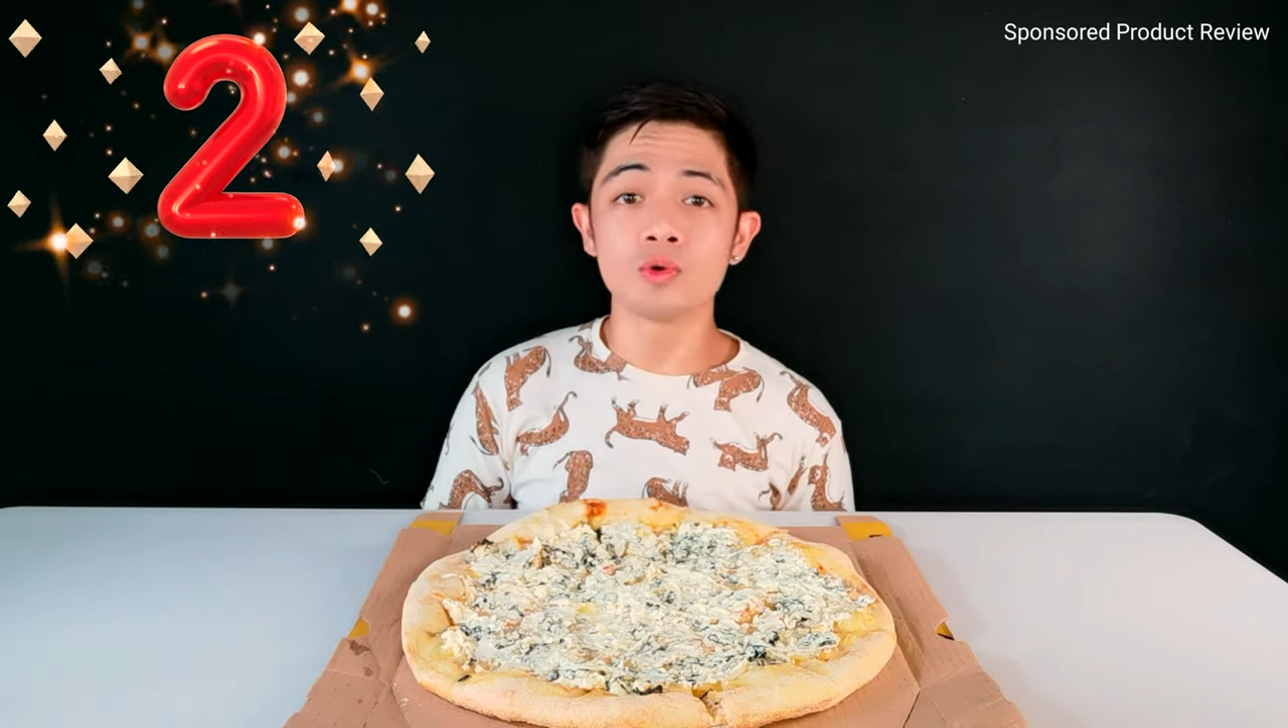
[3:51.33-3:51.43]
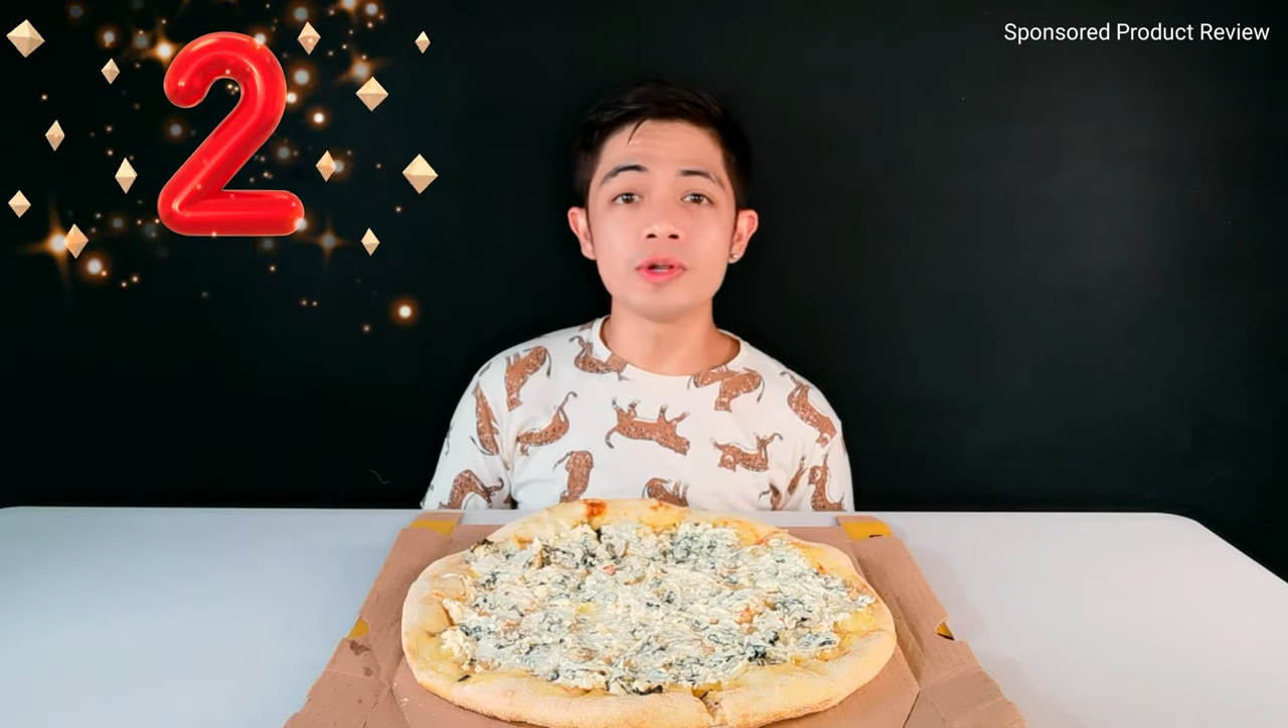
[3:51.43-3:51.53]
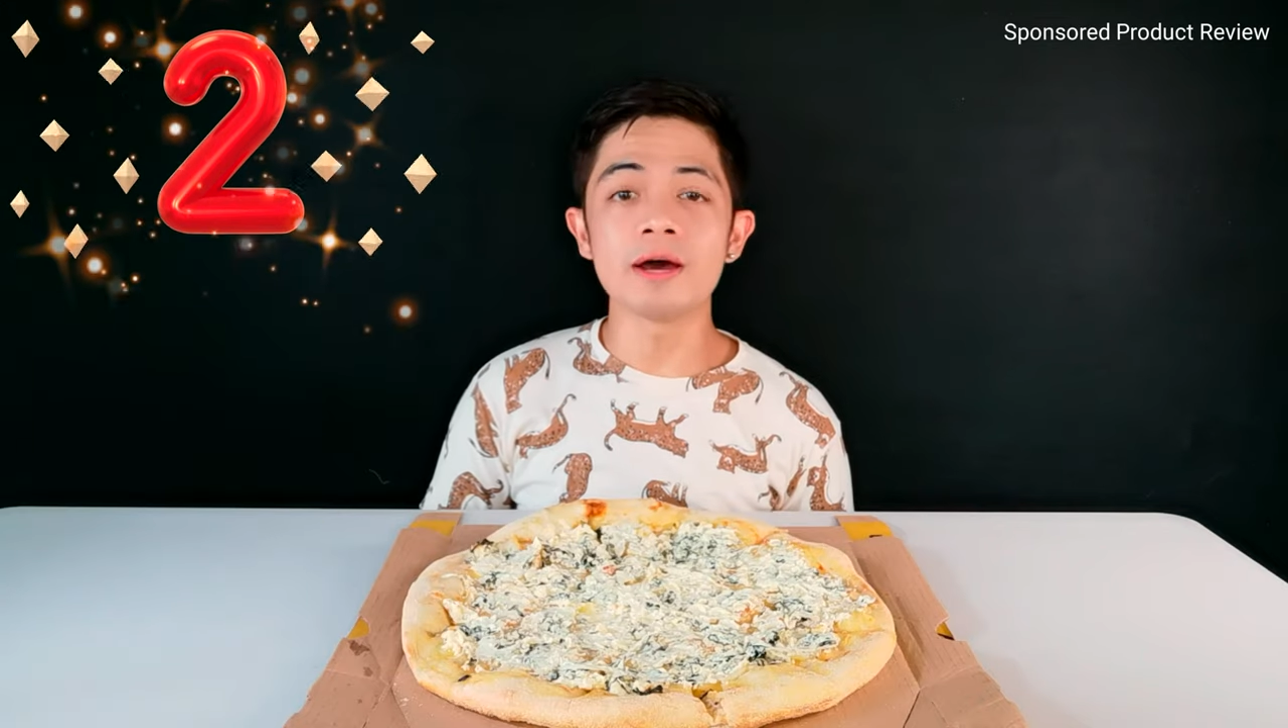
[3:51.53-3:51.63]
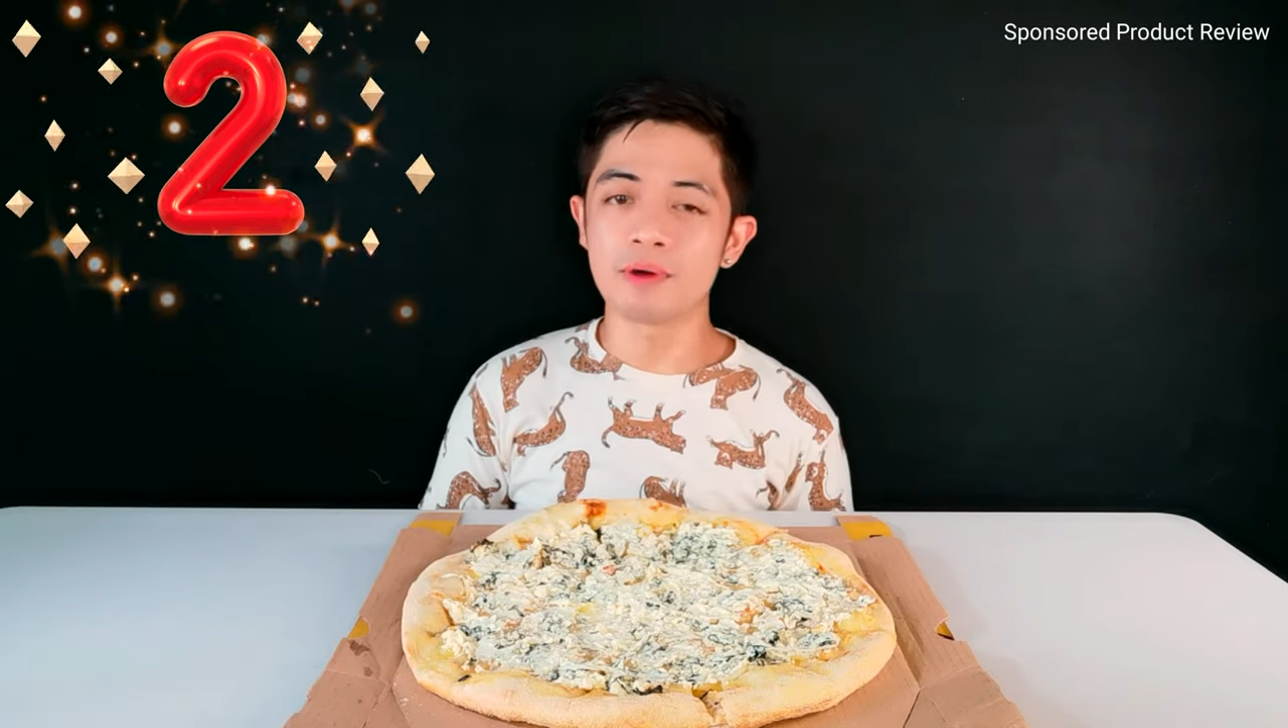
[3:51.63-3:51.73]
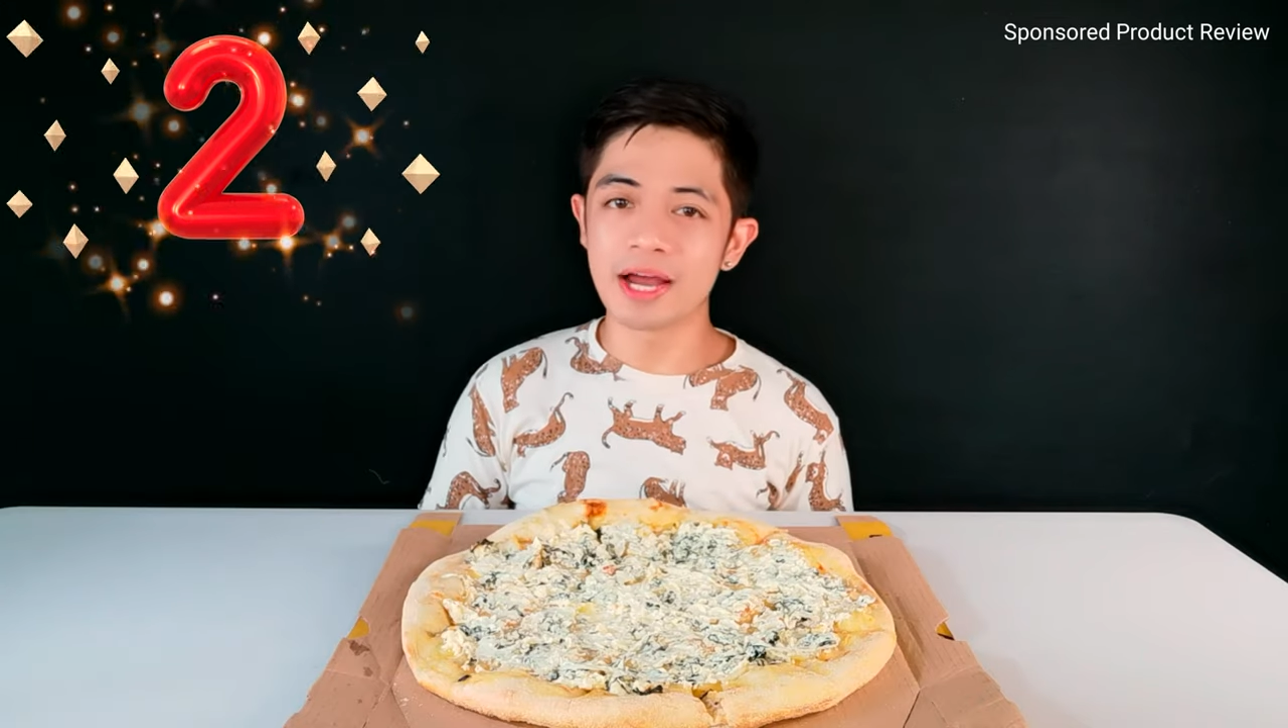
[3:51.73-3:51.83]

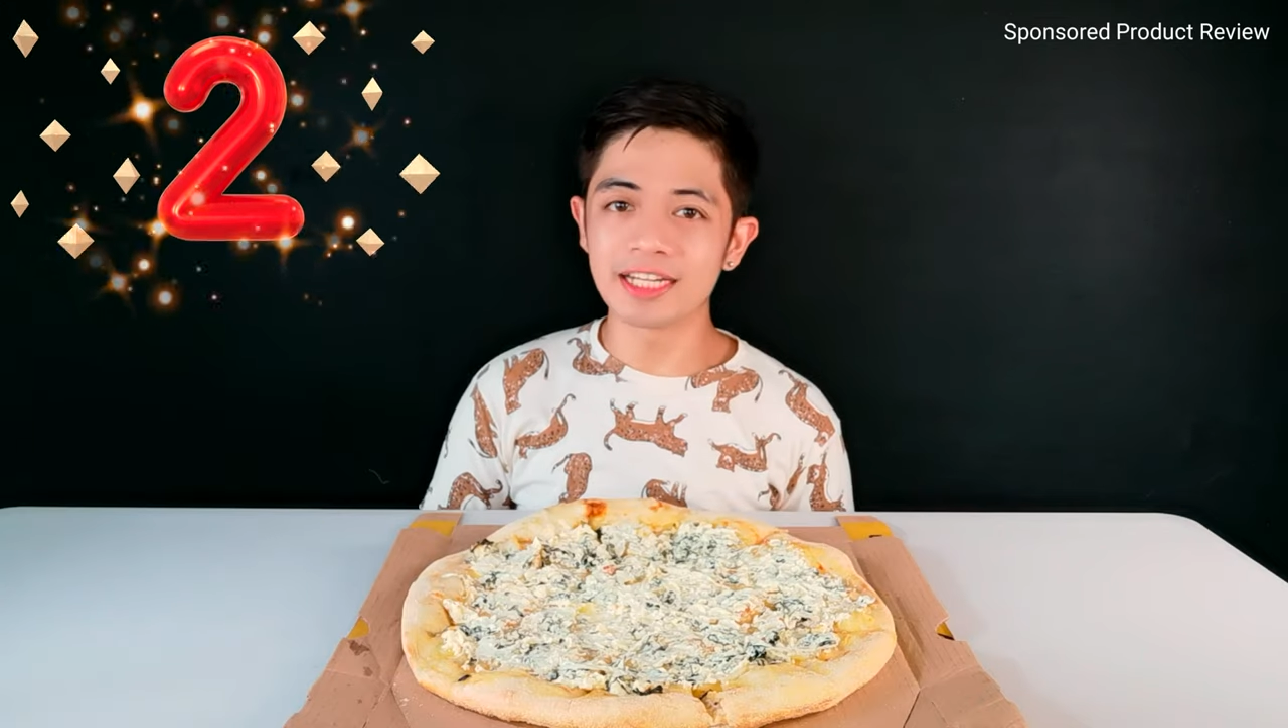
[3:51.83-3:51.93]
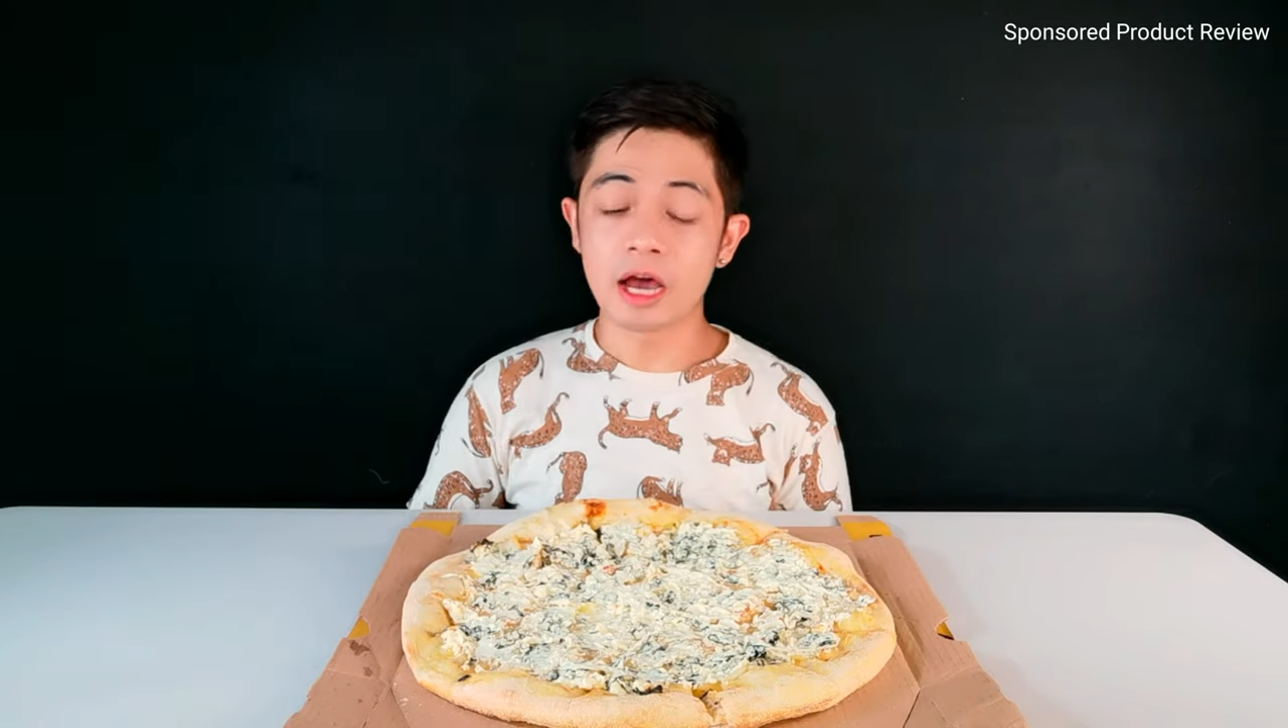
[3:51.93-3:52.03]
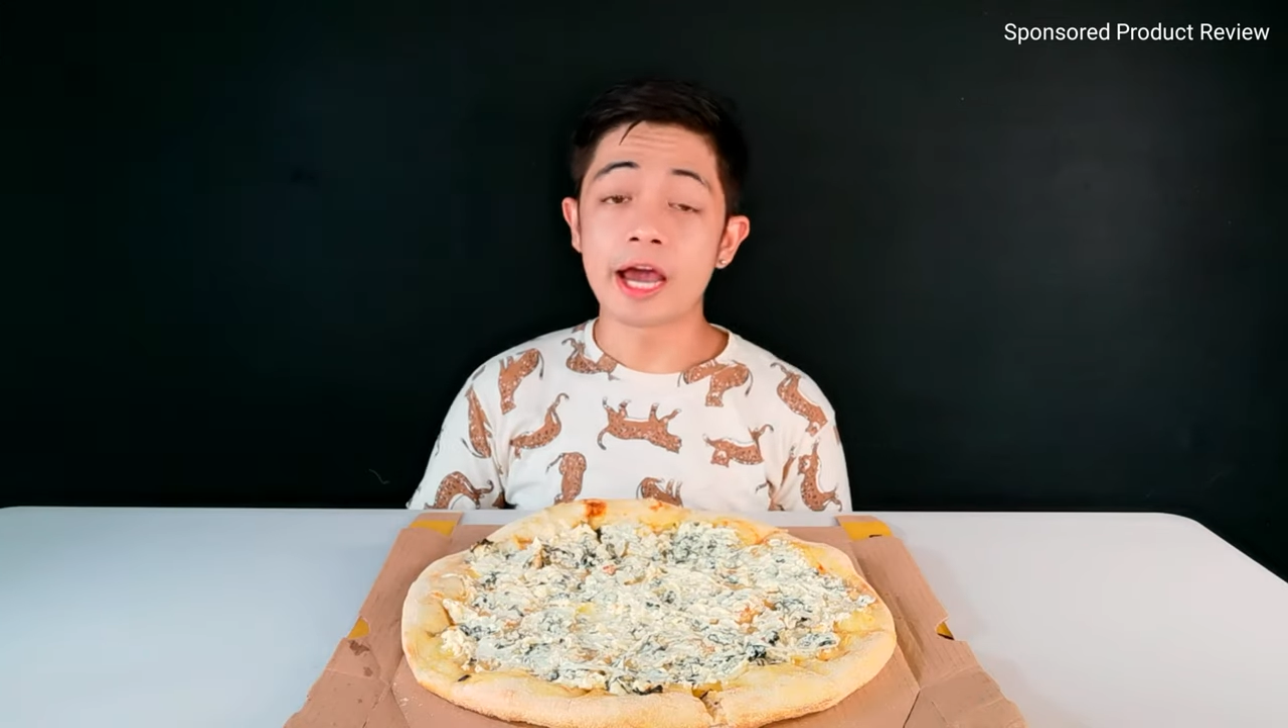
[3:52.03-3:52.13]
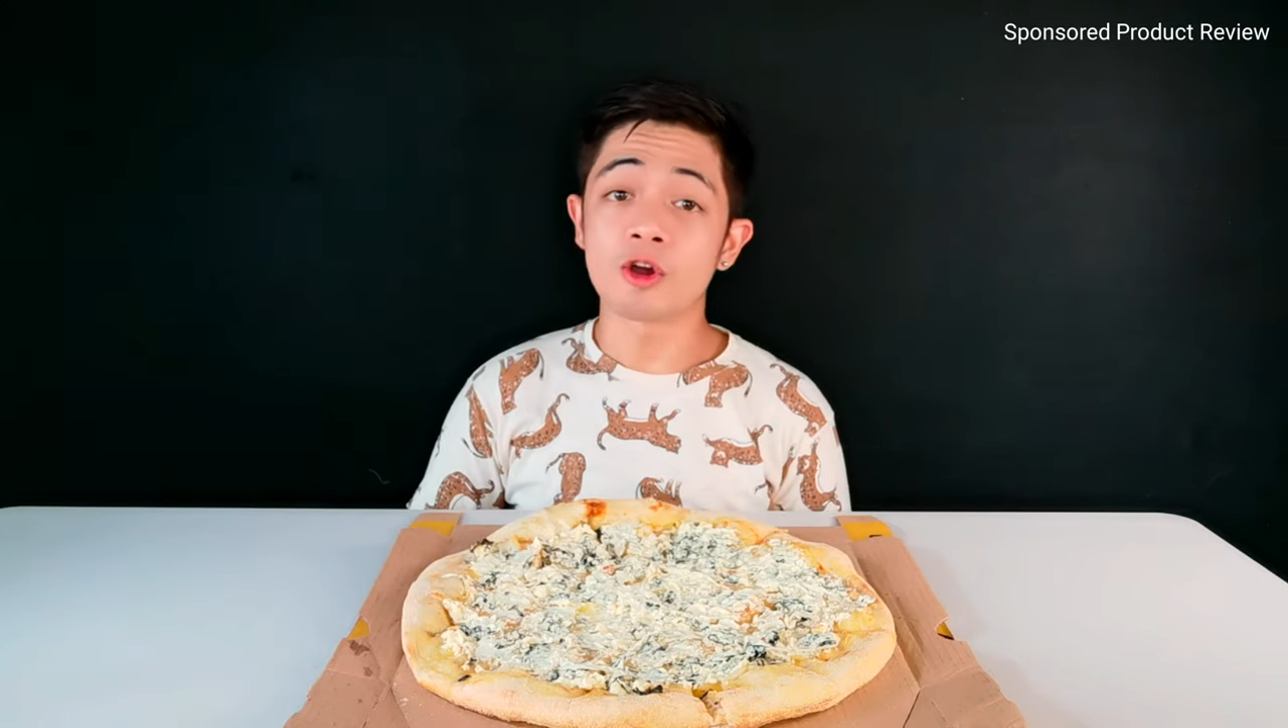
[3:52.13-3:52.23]
Luna branch.